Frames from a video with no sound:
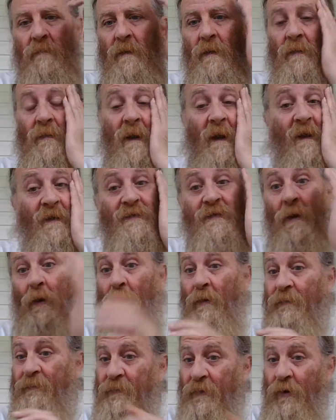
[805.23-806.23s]
Okay,
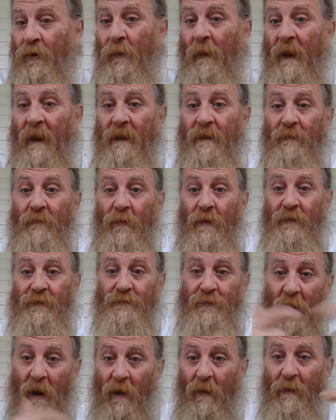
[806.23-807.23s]
so if you ain't
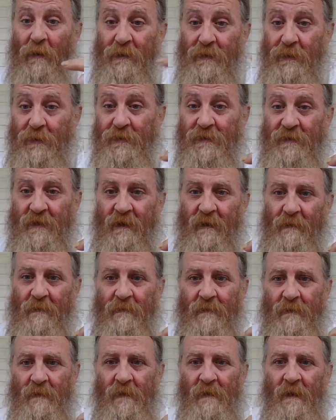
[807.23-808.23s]
withdrawing
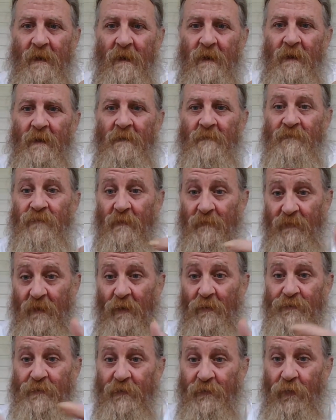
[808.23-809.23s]
yourself from
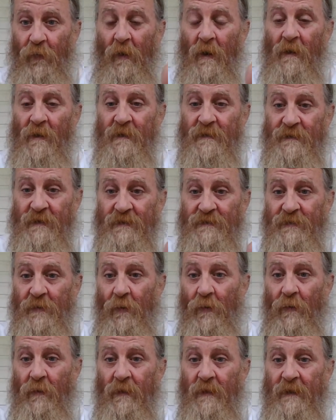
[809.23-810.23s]
those that's walking
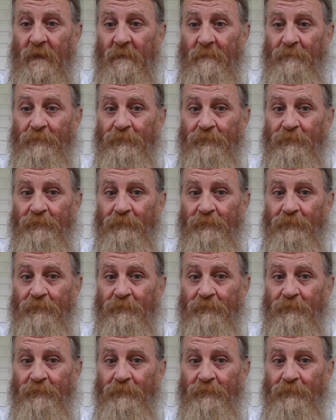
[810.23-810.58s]
disorderly,